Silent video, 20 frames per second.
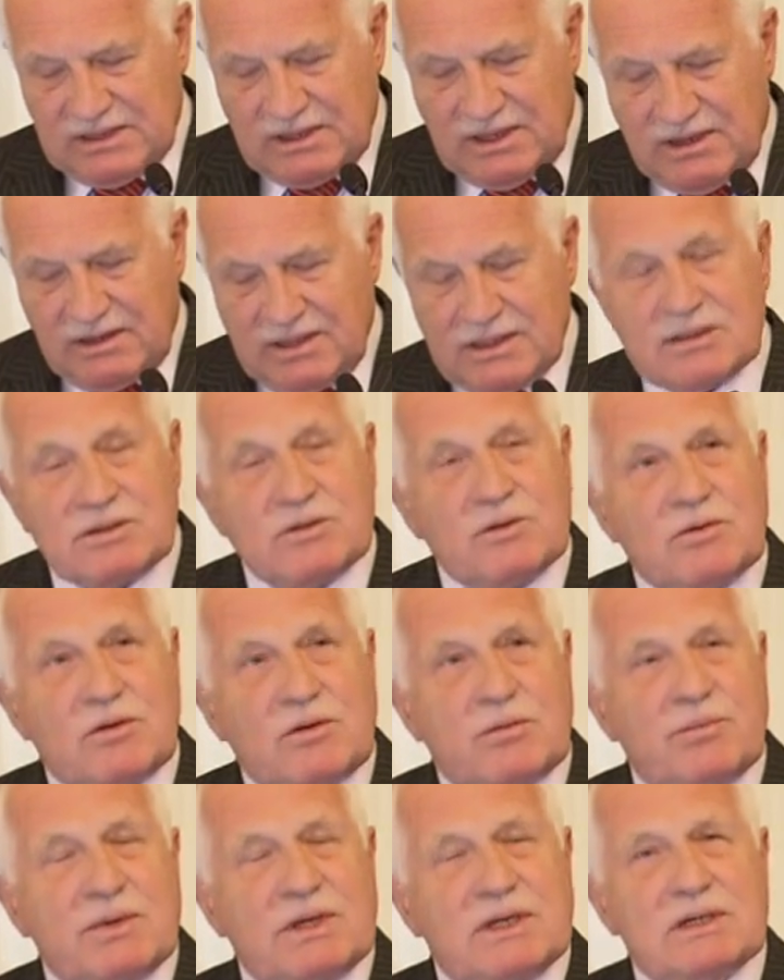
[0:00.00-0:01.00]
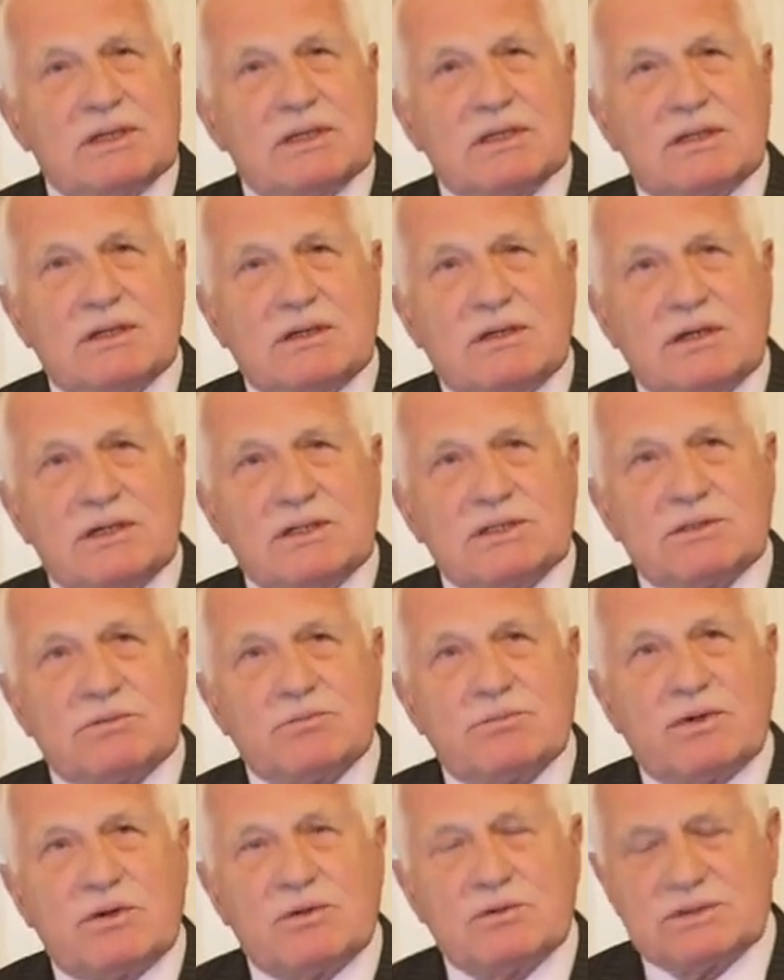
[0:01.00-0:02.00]
current European integration
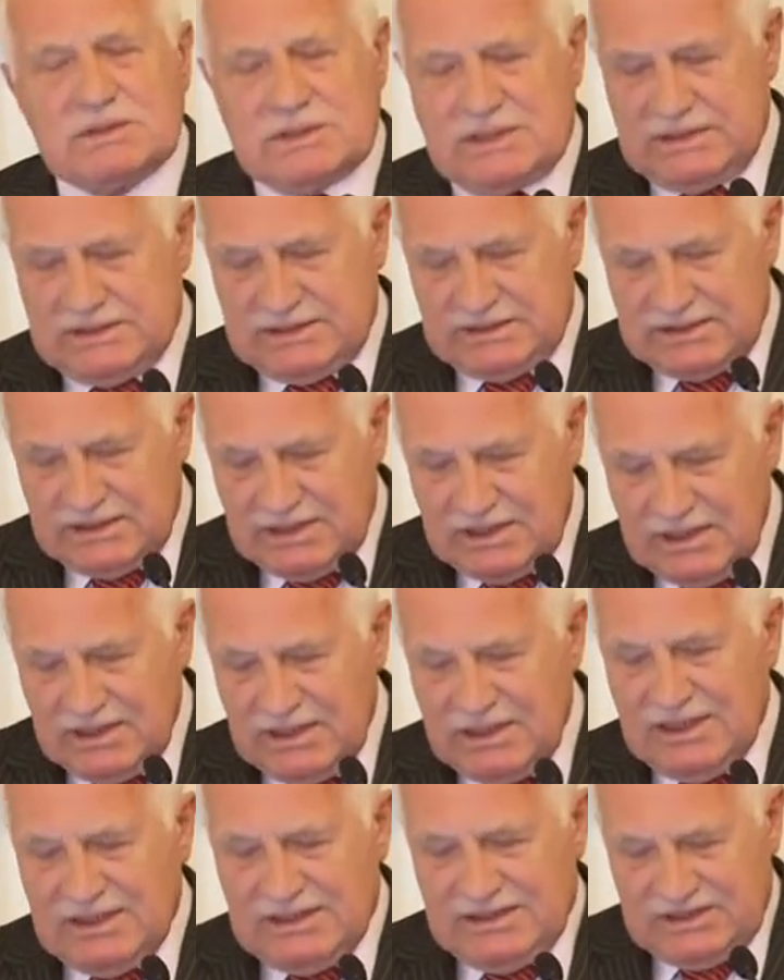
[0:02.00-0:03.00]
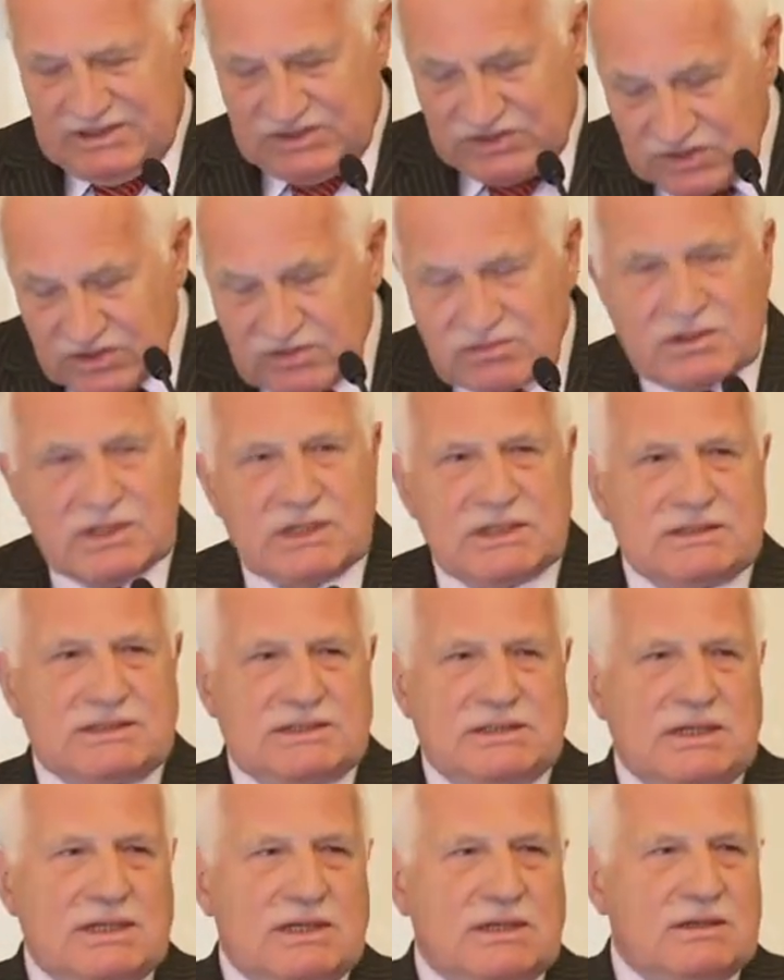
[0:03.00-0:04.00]
process
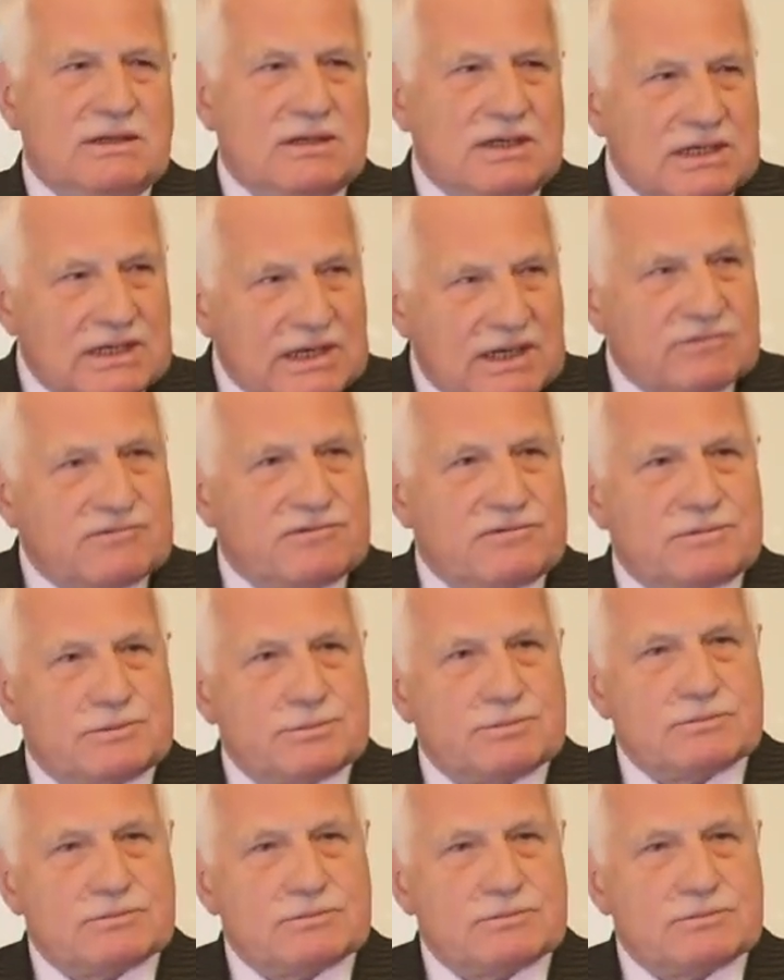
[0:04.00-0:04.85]
seriously enough.